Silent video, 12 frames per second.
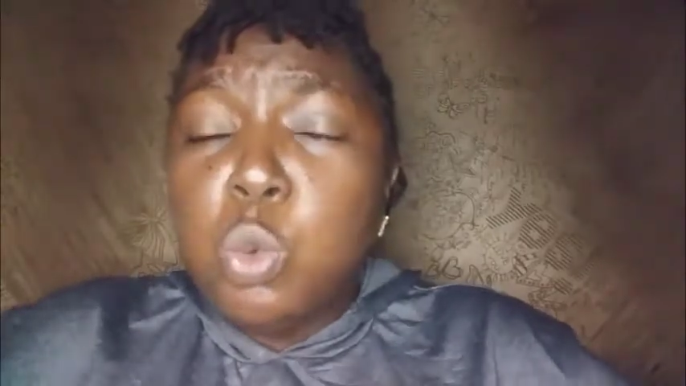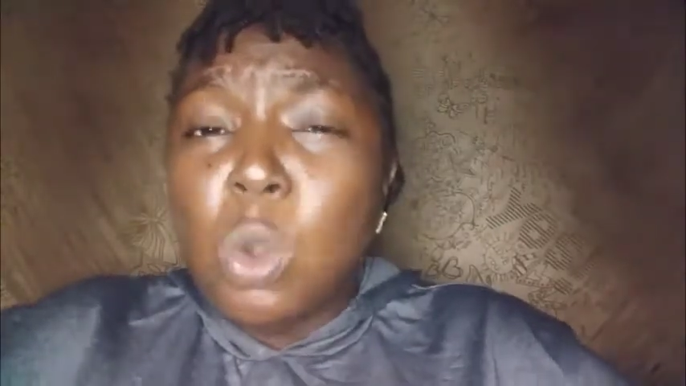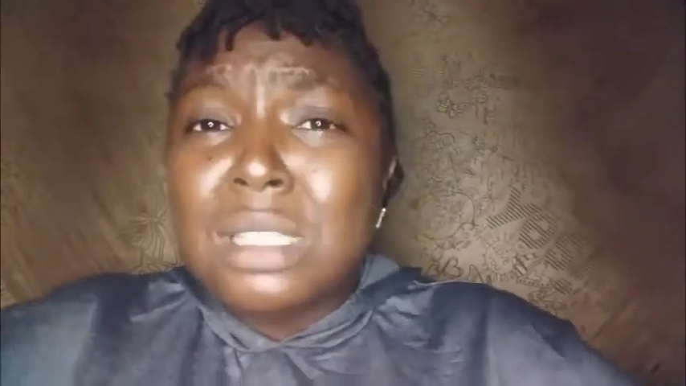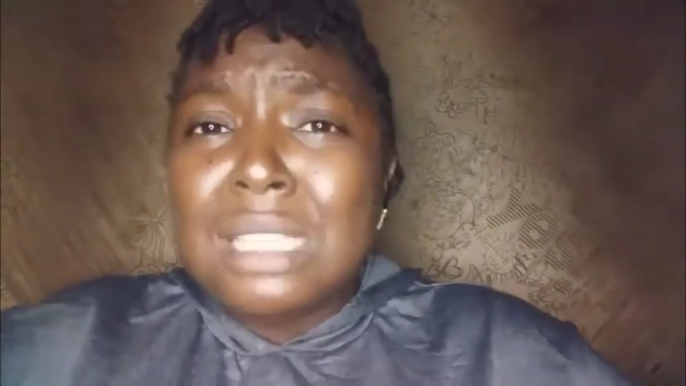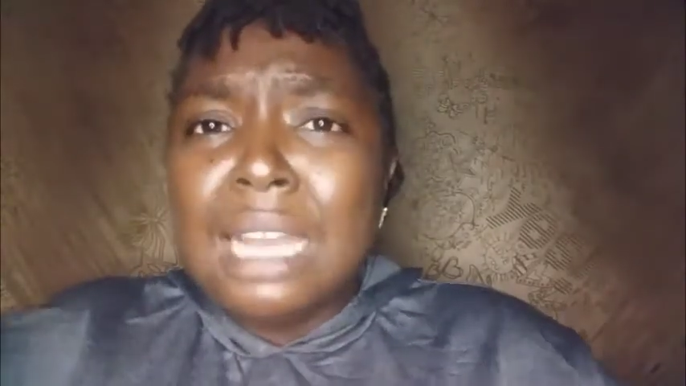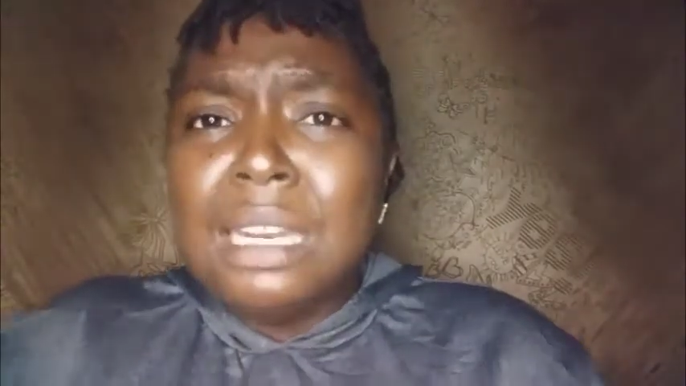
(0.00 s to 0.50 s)

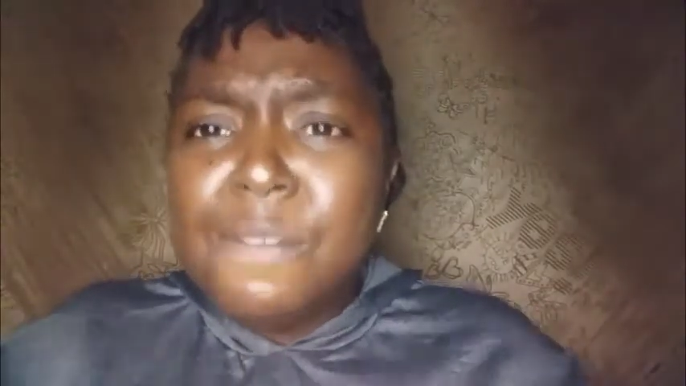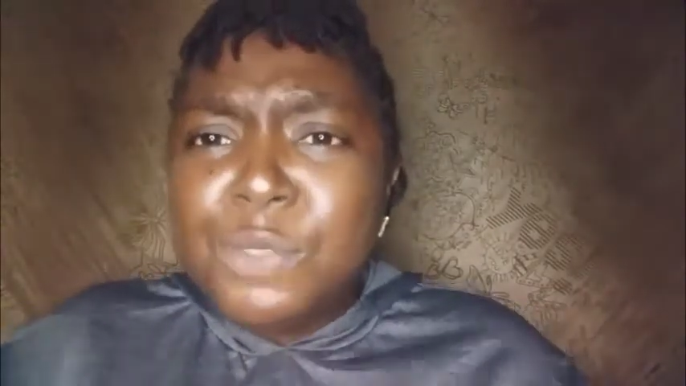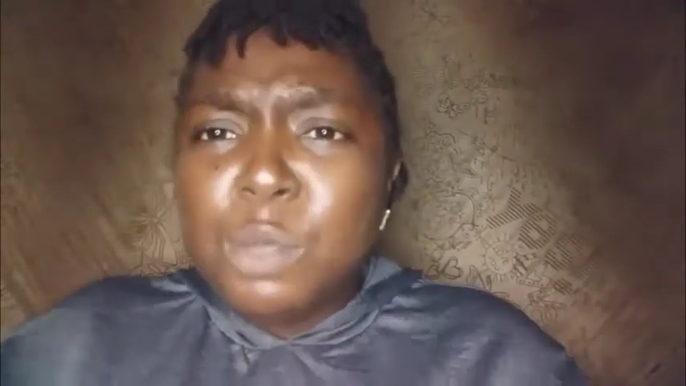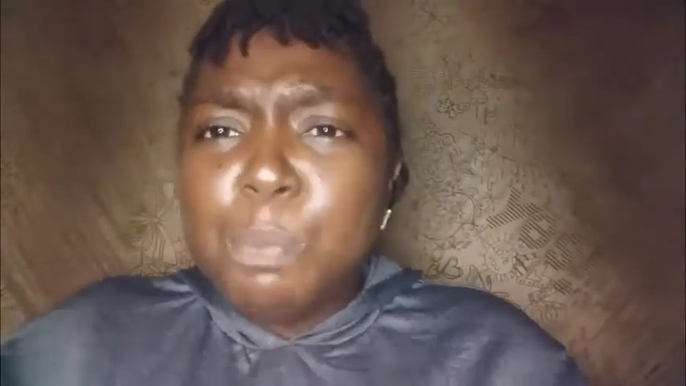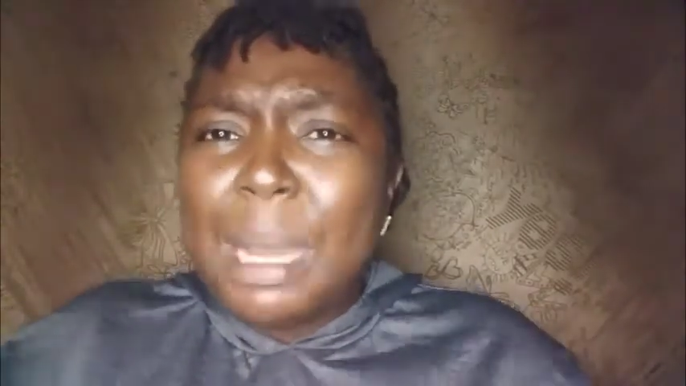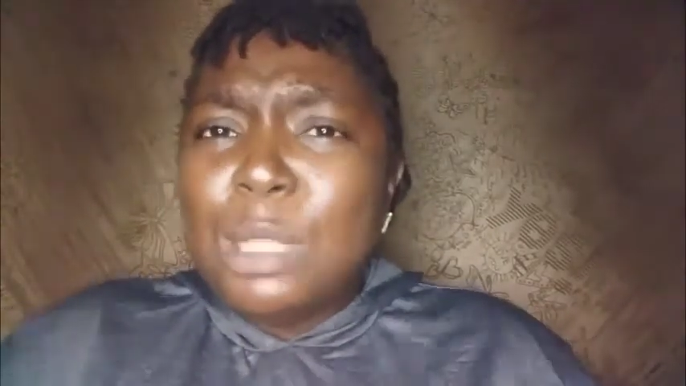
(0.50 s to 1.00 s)
ones and leave
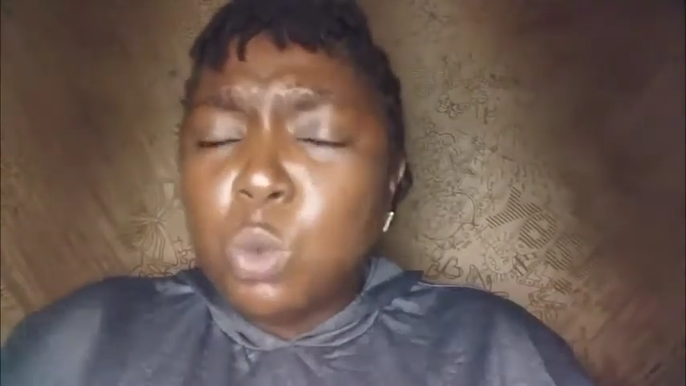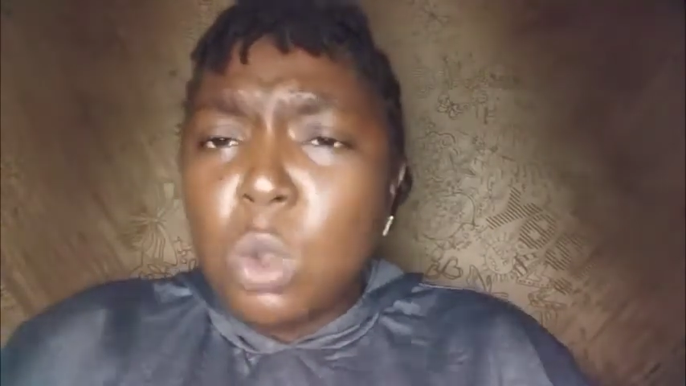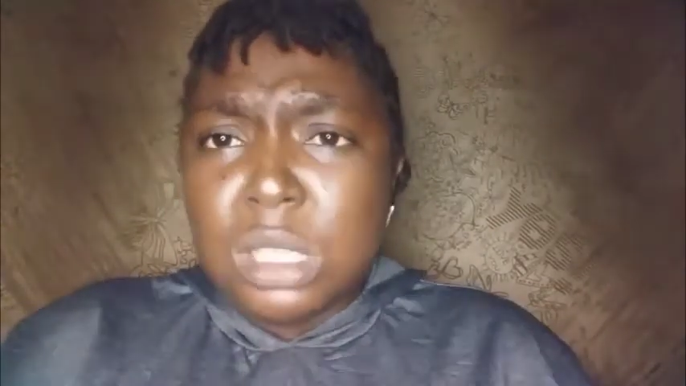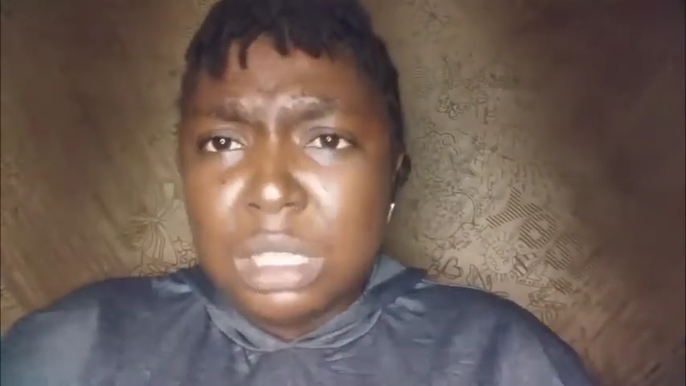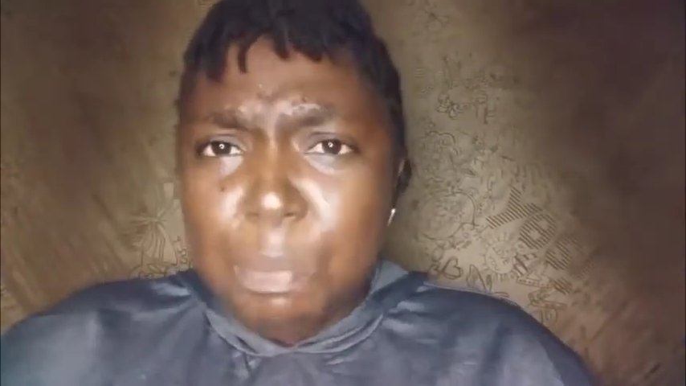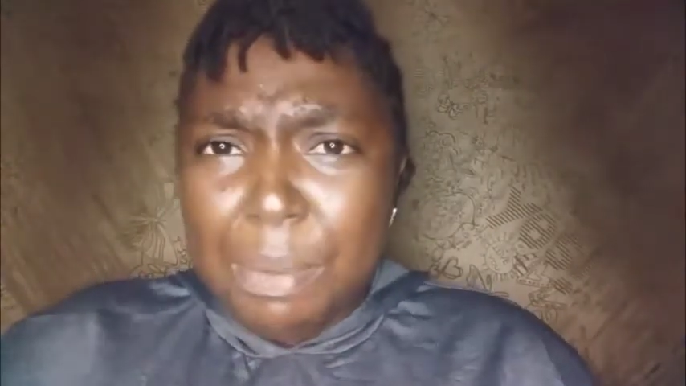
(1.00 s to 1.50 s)
the bad
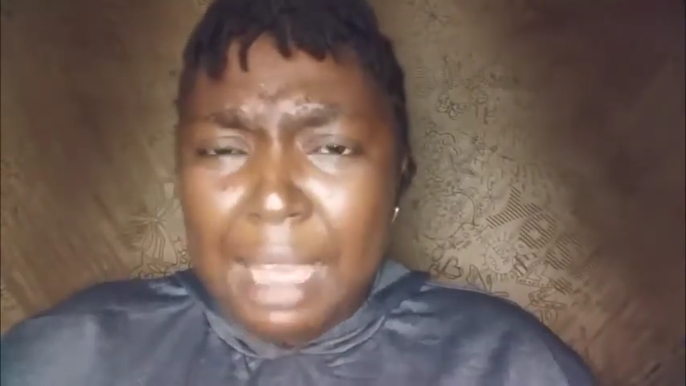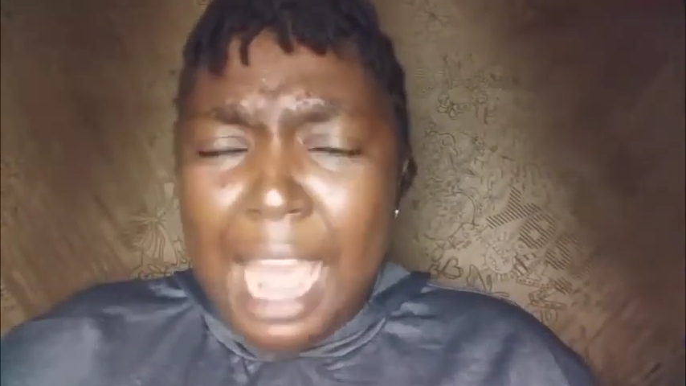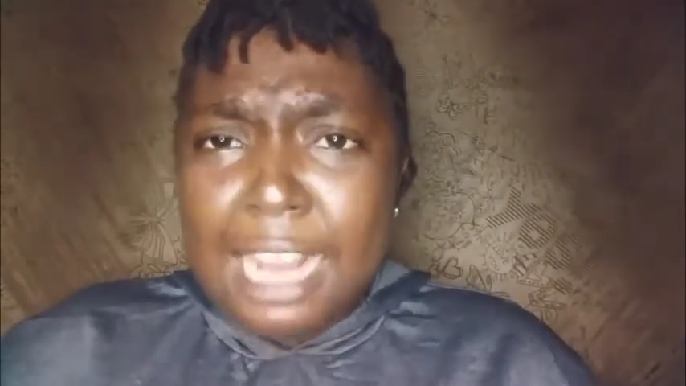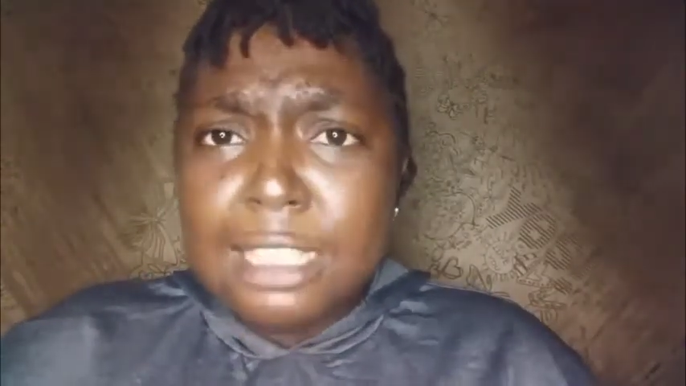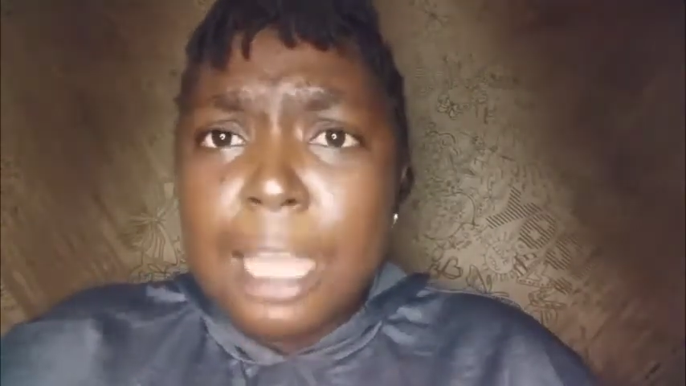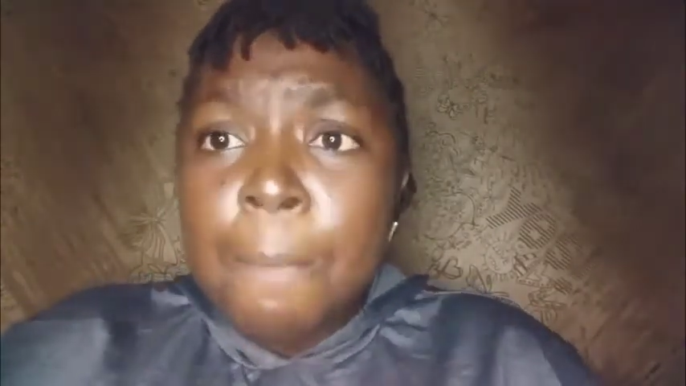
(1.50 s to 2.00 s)
ones
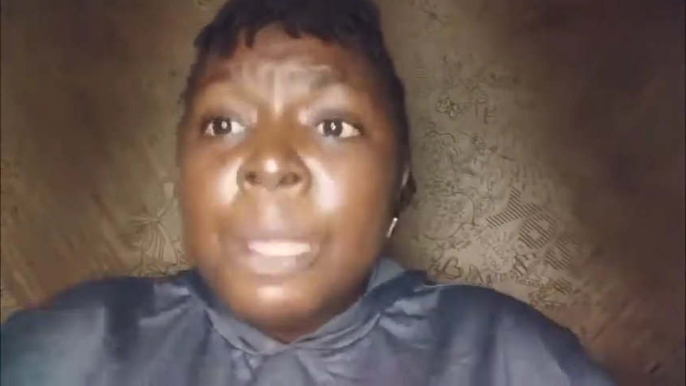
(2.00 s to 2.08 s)
behind.